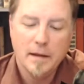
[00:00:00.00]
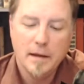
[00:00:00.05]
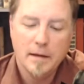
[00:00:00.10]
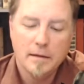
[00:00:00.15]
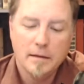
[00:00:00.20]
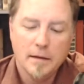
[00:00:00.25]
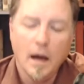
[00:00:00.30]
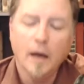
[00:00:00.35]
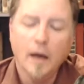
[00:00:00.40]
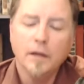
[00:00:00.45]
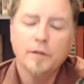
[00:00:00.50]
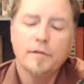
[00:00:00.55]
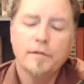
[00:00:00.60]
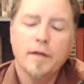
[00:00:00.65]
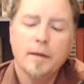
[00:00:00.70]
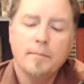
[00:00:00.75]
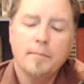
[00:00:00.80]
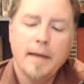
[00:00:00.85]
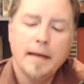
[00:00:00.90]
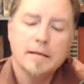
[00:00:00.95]
All of
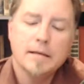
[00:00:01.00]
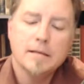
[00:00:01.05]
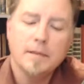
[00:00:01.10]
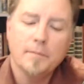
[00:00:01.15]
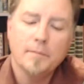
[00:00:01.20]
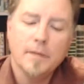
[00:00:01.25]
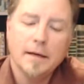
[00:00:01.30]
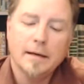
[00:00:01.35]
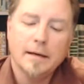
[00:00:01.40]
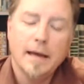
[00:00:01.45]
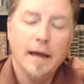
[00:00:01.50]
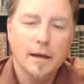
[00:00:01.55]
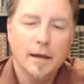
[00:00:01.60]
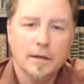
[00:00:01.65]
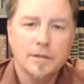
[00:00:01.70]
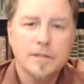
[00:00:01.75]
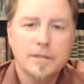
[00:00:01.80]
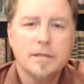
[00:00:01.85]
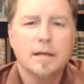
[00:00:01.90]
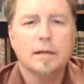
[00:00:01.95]
them had something
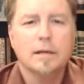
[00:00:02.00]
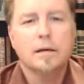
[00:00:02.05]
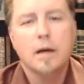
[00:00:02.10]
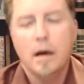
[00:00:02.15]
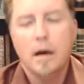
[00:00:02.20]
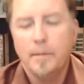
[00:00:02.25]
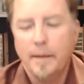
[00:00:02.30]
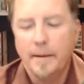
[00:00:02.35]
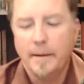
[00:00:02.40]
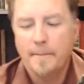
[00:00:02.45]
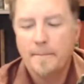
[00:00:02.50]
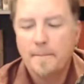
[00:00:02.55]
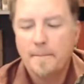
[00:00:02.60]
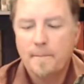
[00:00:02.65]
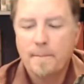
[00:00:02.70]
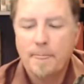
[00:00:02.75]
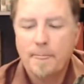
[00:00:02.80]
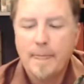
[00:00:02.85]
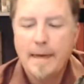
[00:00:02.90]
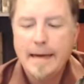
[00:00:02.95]
else in common.
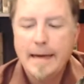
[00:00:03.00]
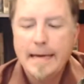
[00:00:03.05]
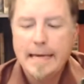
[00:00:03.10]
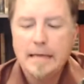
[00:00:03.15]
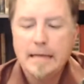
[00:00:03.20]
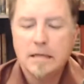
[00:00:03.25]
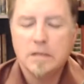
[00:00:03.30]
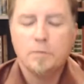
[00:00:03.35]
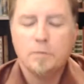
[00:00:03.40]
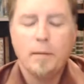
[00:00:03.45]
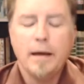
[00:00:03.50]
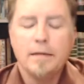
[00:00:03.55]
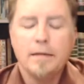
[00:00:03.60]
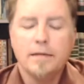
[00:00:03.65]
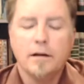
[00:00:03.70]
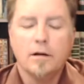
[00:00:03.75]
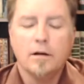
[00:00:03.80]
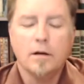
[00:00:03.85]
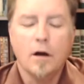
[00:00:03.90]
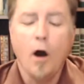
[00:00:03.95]
Despite
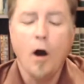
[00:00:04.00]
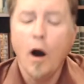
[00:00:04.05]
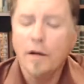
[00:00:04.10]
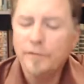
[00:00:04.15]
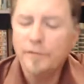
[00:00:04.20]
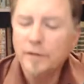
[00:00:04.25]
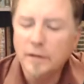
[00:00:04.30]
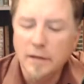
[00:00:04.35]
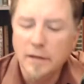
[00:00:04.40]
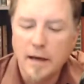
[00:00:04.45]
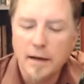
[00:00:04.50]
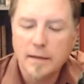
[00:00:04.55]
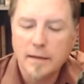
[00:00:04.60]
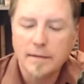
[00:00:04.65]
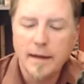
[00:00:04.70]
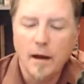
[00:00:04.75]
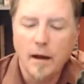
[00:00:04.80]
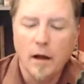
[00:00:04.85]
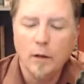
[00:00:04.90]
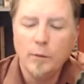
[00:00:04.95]
their awful luck,
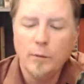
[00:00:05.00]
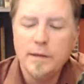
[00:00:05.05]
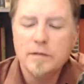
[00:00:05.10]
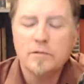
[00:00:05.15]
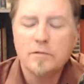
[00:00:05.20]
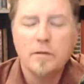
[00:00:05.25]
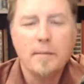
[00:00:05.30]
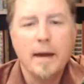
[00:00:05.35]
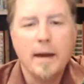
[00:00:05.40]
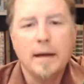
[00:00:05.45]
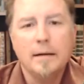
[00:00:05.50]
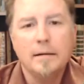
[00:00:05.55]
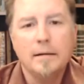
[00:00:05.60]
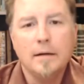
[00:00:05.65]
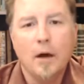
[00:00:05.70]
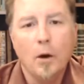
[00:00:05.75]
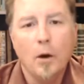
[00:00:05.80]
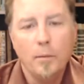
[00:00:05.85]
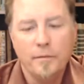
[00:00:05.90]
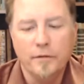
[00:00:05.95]
they always remained
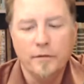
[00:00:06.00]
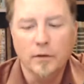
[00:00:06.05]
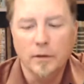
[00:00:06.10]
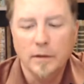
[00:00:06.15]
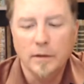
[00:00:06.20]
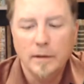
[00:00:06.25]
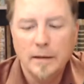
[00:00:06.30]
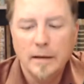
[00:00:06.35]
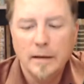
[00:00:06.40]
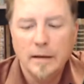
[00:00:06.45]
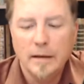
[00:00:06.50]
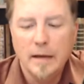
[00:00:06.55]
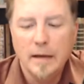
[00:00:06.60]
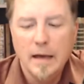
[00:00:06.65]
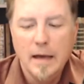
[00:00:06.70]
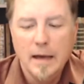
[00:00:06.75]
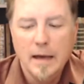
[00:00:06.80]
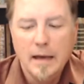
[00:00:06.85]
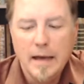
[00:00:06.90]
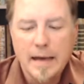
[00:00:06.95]
hopeful.
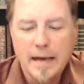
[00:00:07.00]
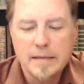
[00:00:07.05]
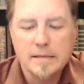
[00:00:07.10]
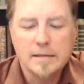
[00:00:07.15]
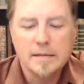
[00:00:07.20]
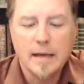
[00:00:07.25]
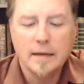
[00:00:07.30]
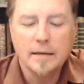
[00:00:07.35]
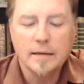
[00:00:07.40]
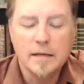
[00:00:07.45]
As Stanley's